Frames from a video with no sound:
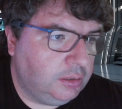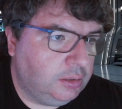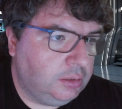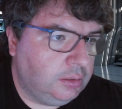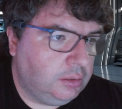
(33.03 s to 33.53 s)

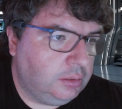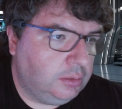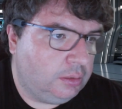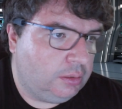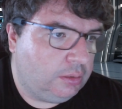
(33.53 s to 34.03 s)

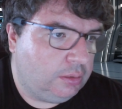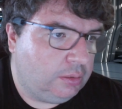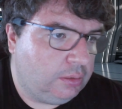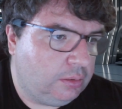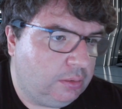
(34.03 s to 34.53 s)

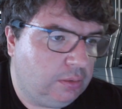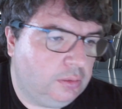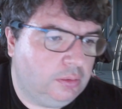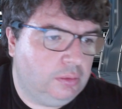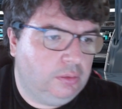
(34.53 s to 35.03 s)

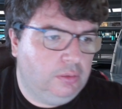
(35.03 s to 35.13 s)
(no one is talking)